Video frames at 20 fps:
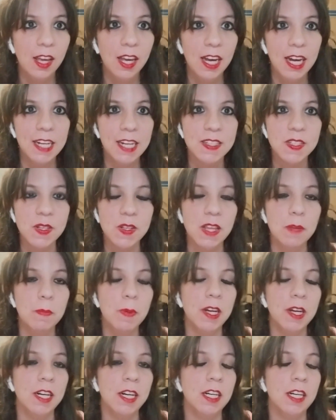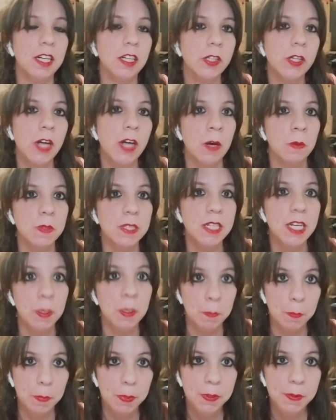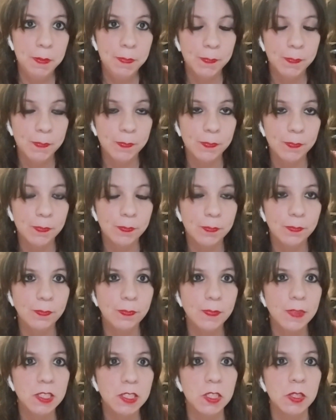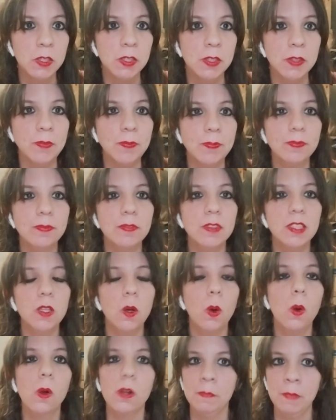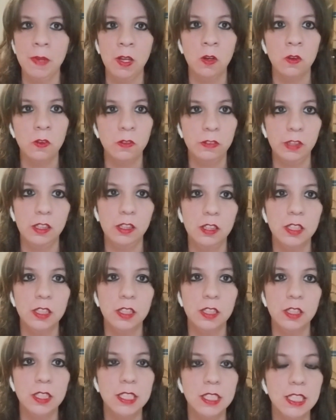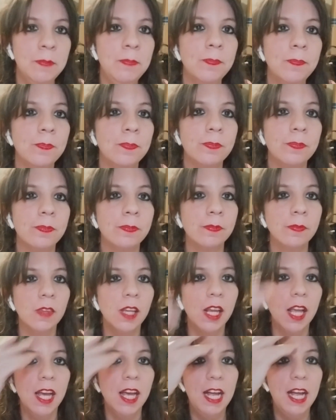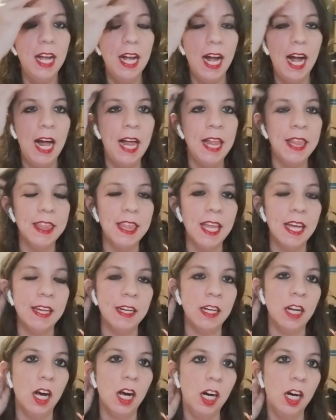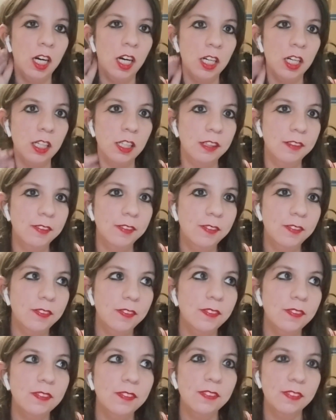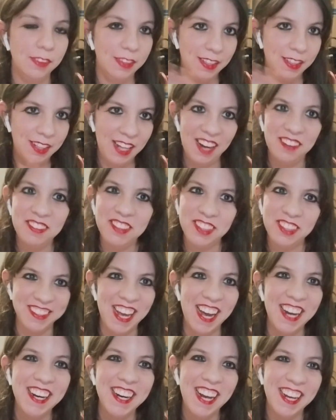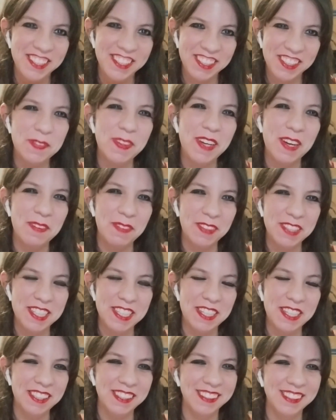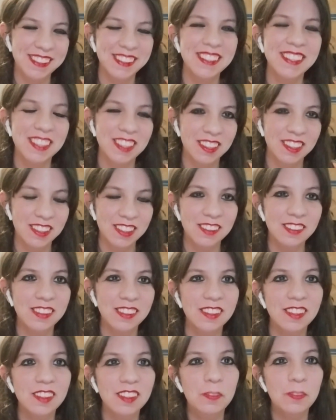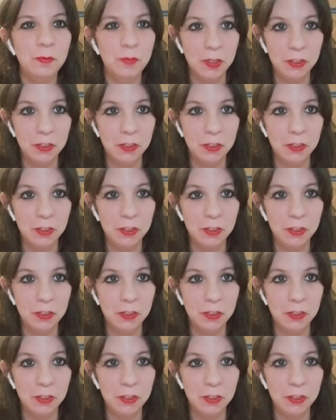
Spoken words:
And so they put a crown temp to hold me over then. And then after that, I should be able to move.